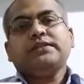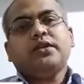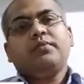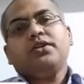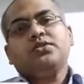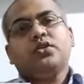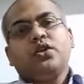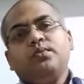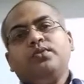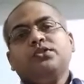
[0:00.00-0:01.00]
Some are
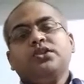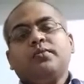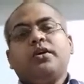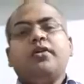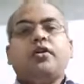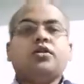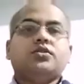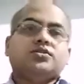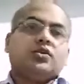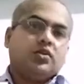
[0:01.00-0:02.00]
soluble, some are not
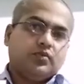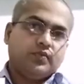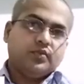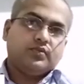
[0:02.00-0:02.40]
soluble.